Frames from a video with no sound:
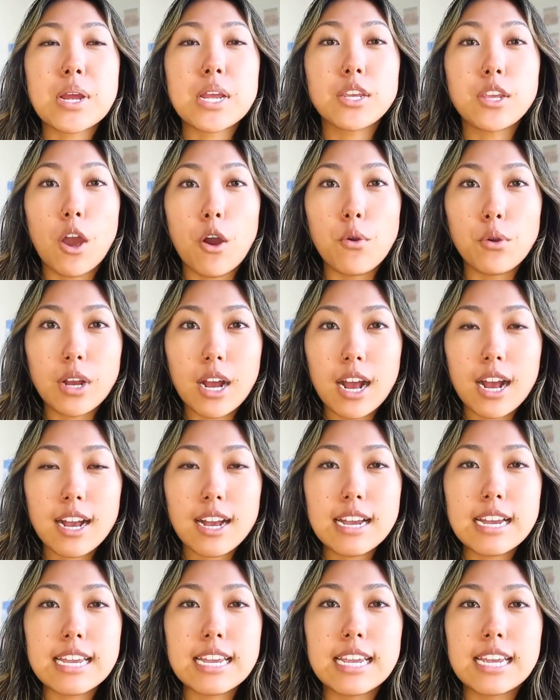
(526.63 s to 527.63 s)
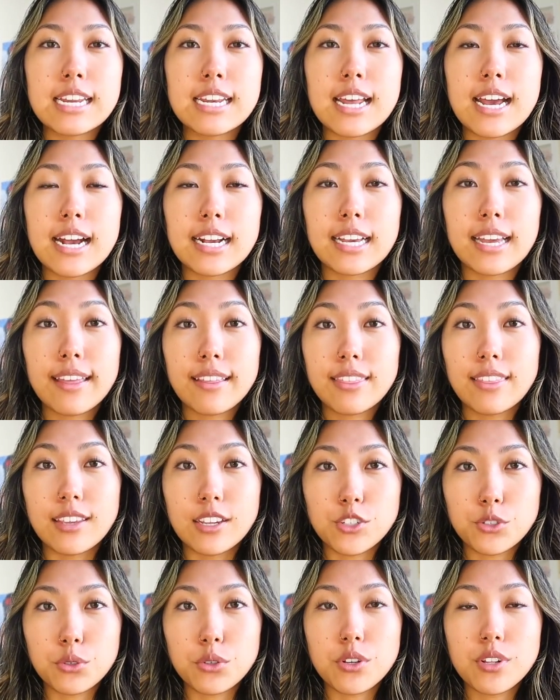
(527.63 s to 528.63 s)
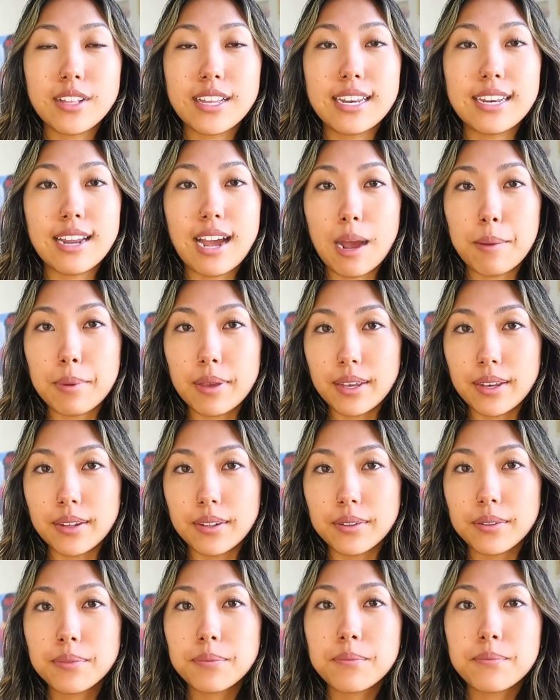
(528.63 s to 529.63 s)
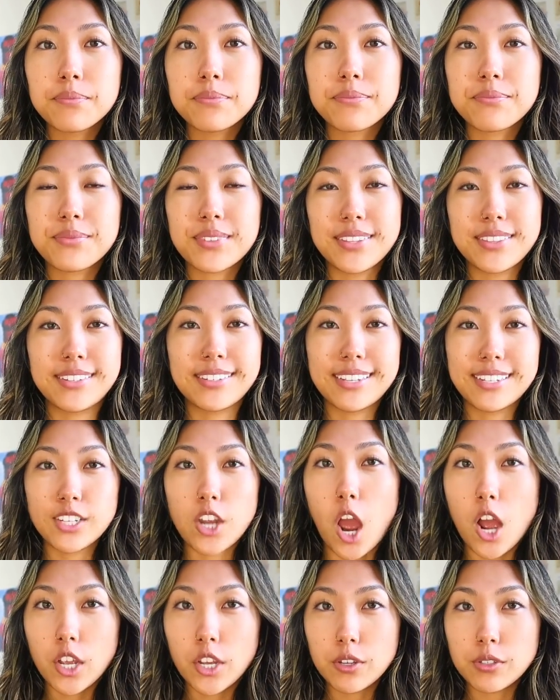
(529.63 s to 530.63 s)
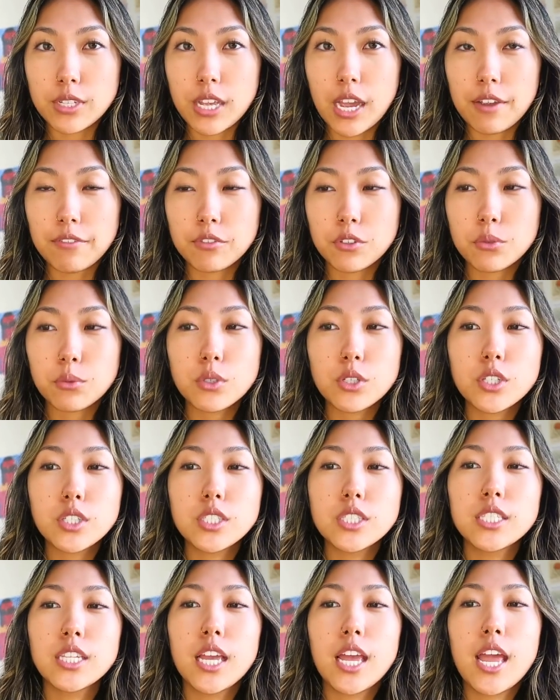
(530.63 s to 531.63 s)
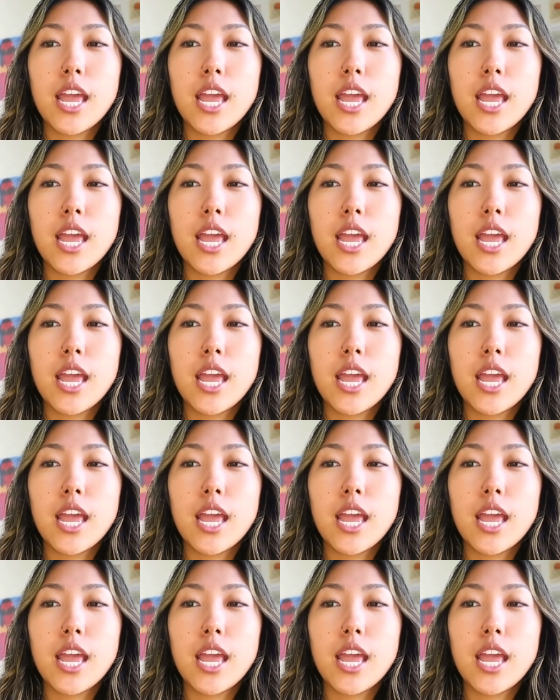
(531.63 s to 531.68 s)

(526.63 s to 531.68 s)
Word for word: yoga in a cathedral in Nob Hill and then get tacos afterwards.